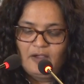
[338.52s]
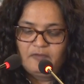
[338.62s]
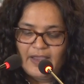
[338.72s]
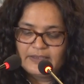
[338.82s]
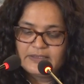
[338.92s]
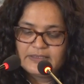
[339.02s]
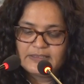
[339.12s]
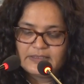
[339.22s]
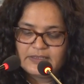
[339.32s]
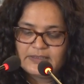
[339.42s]
Factors
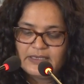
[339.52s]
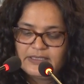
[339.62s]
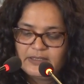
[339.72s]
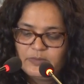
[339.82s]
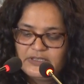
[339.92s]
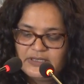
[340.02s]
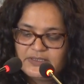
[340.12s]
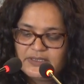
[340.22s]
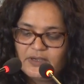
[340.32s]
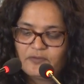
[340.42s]
such as
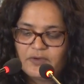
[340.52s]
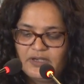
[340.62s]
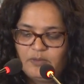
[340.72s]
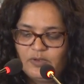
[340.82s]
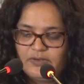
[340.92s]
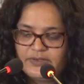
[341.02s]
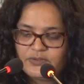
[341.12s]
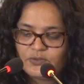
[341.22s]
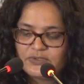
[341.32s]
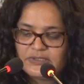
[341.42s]
intermittency of renewable
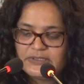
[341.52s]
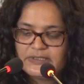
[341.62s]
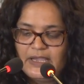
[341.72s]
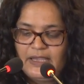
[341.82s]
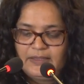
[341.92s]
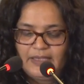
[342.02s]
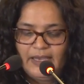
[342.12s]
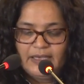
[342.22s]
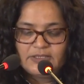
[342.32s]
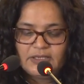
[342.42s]
resources, the
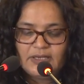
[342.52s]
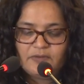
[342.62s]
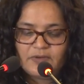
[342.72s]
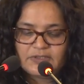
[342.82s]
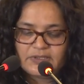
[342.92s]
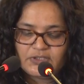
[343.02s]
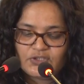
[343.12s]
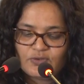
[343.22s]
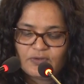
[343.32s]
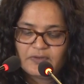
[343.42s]
aging
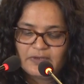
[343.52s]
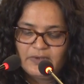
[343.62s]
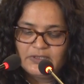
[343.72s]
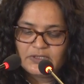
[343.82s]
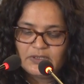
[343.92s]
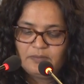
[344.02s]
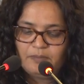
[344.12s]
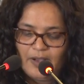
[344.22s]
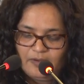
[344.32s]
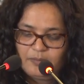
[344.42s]
infrastructure of conventional
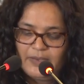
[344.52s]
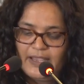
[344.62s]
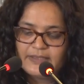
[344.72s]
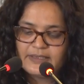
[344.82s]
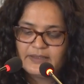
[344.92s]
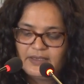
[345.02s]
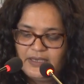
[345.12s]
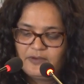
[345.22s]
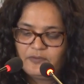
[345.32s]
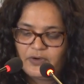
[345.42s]
power plants, and the
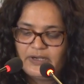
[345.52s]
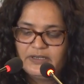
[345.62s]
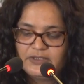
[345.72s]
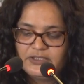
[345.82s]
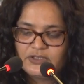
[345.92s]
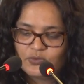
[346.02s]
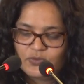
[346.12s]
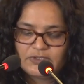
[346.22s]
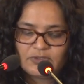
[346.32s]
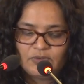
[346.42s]
need for energy
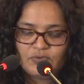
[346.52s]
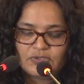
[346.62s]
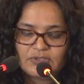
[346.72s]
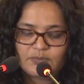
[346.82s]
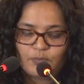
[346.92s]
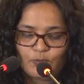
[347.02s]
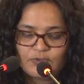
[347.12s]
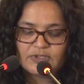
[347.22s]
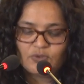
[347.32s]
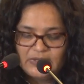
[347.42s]
storage solutions
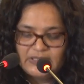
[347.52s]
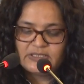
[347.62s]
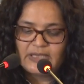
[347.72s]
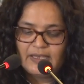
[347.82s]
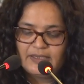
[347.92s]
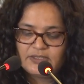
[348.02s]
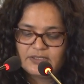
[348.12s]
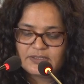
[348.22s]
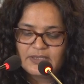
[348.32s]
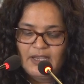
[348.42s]
pose unique
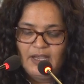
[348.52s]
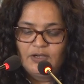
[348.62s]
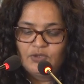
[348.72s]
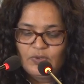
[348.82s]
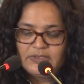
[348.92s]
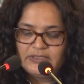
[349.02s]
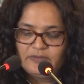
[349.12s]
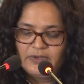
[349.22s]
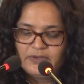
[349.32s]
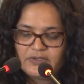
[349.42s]
challenges to
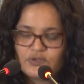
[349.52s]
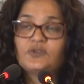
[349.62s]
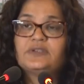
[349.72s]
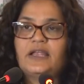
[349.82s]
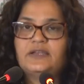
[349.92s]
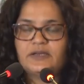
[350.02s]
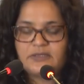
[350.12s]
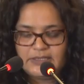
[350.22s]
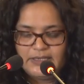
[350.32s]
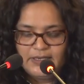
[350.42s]
achieving resource
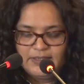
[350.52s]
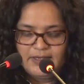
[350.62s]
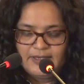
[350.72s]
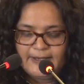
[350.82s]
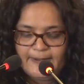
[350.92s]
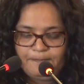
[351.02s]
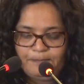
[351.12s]
adequacy in India.